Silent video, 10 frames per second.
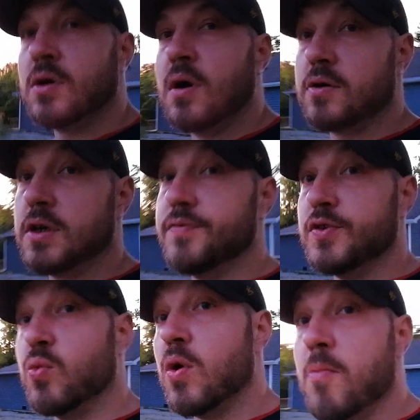I'll give
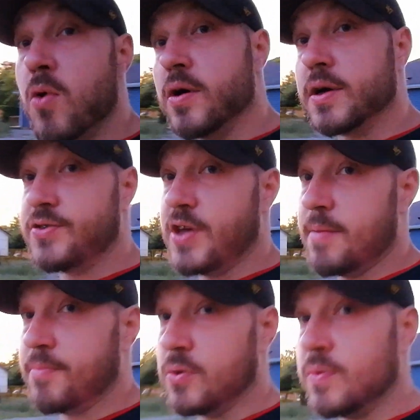you one more
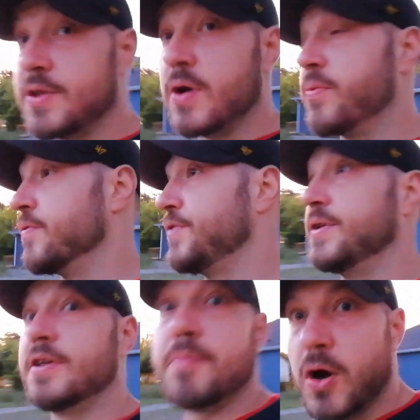example without
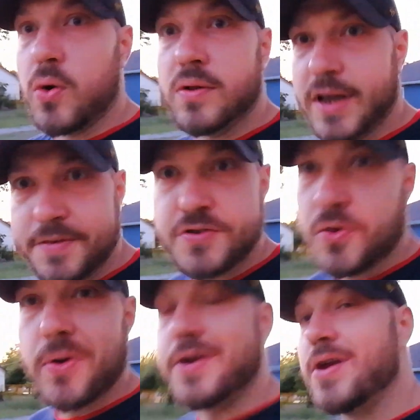revealing my whole life
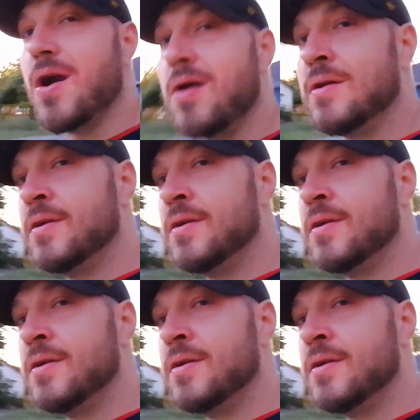story to y'all.